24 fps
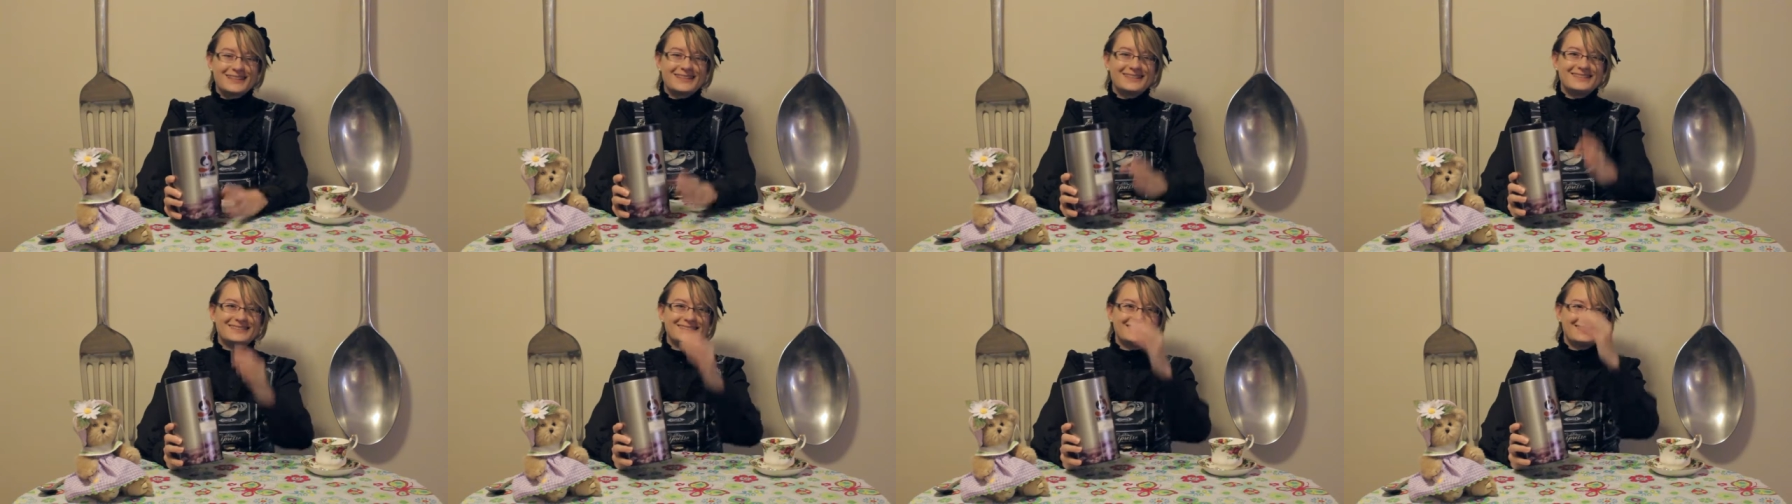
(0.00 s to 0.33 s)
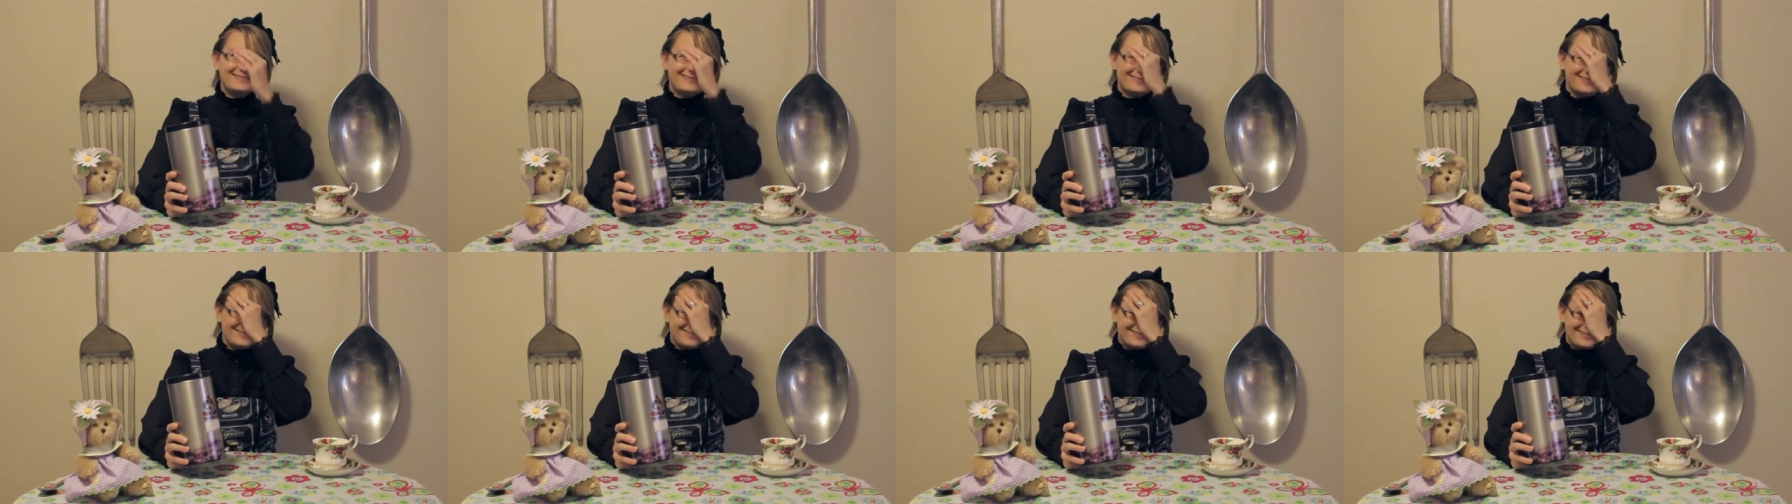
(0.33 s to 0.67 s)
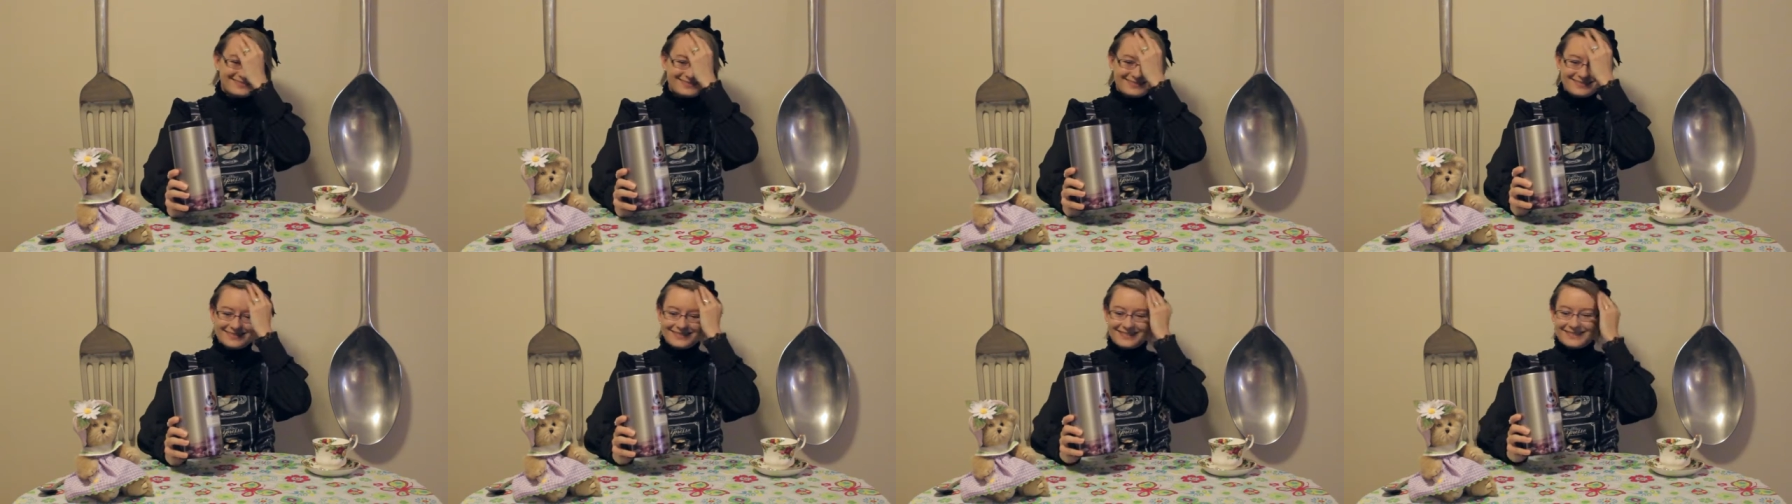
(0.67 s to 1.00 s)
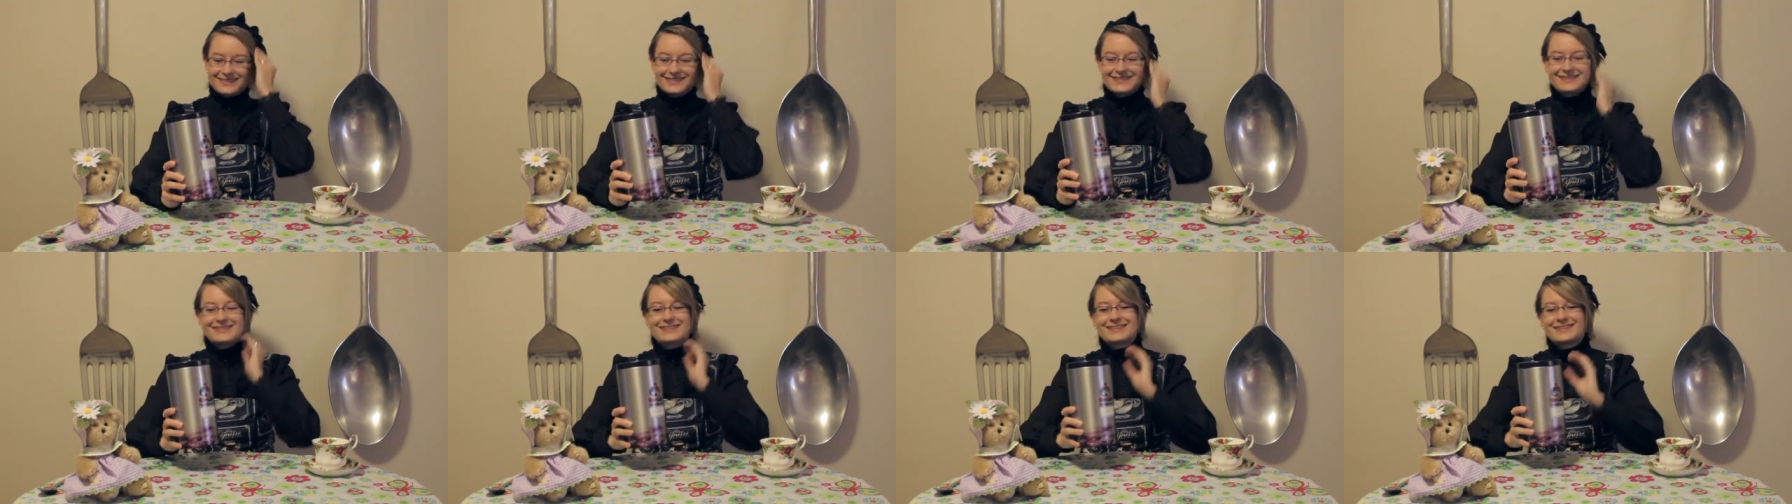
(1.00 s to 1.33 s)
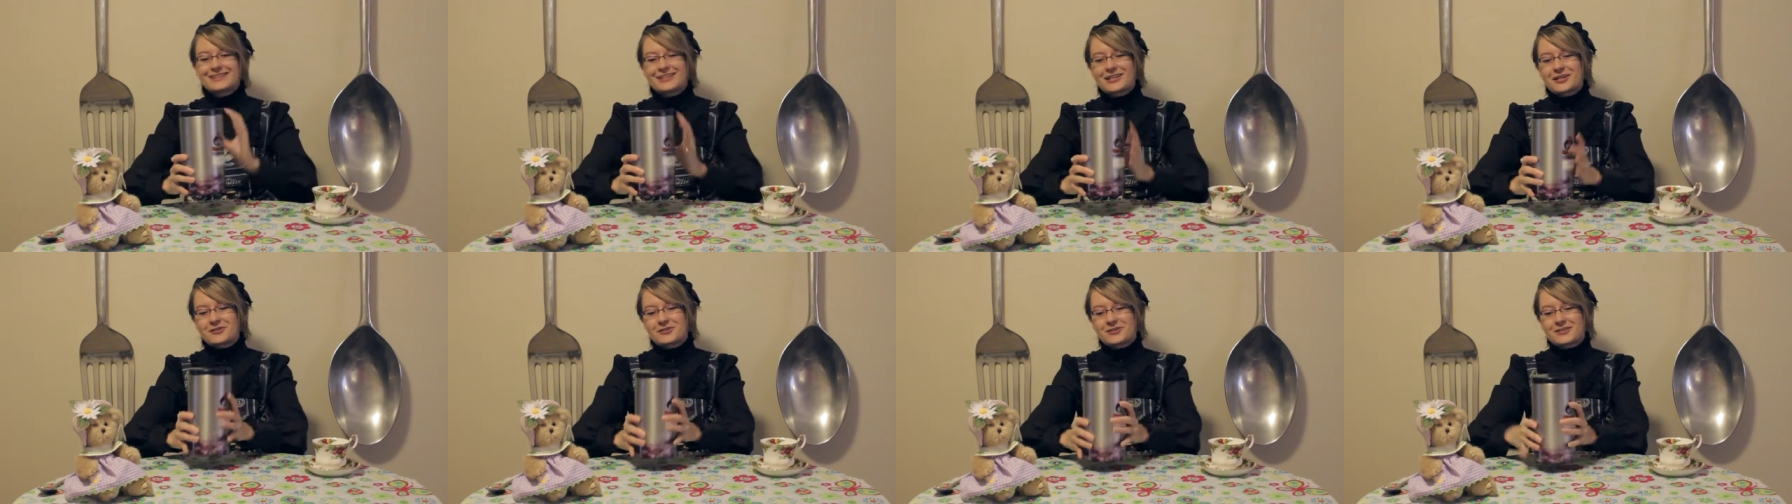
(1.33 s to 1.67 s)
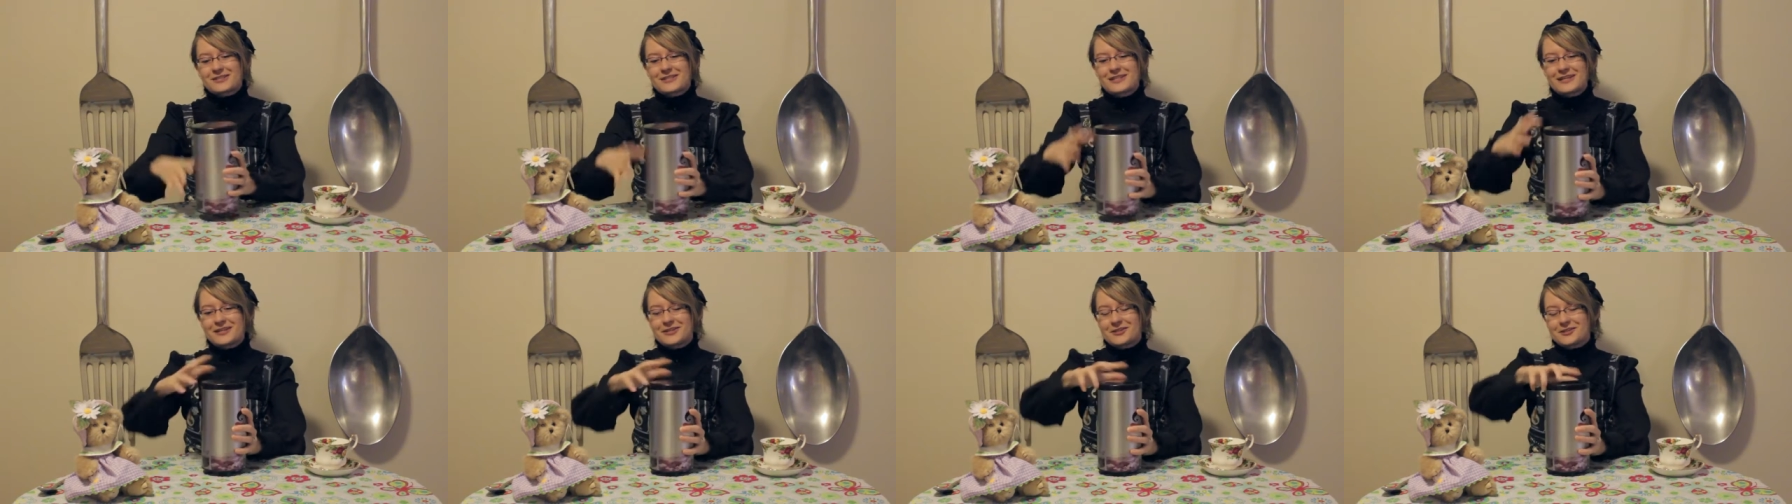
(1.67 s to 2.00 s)
Now
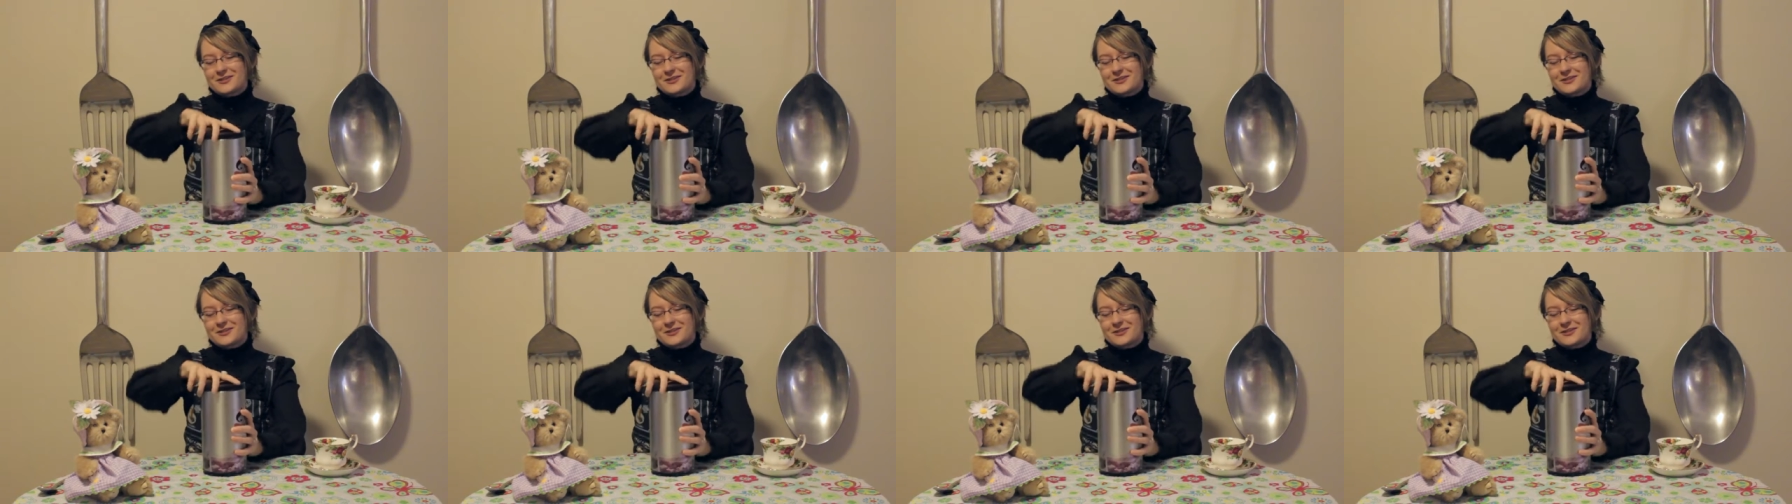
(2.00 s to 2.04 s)
let's take